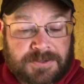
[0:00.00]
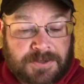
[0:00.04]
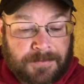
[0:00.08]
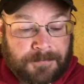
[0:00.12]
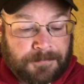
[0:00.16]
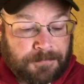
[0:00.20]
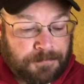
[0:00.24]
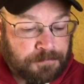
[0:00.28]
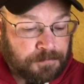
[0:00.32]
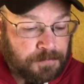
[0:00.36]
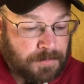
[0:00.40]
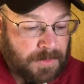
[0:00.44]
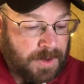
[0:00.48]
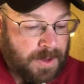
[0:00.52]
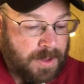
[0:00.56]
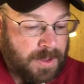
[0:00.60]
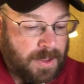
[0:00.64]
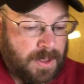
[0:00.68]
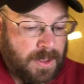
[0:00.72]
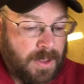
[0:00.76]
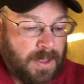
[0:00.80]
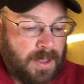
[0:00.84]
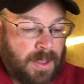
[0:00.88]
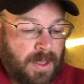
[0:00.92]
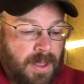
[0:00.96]
So,
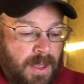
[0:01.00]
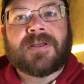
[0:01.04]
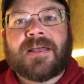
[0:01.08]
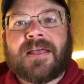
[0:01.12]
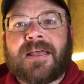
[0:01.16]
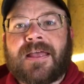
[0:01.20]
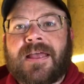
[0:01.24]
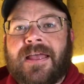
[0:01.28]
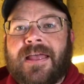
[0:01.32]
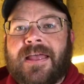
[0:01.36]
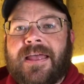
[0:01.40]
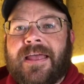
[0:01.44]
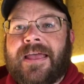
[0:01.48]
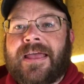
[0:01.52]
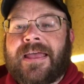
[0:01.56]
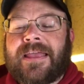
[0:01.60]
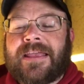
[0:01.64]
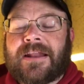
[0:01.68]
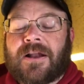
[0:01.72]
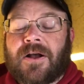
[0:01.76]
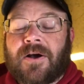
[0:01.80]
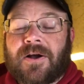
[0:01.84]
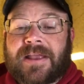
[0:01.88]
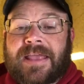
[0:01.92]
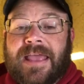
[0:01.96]

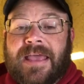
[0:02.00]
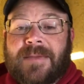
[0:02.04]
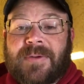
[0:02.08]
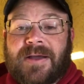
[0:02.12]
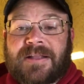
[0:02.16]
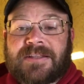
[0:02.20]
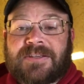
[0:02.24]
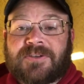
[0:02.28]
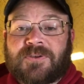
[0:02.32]
I came out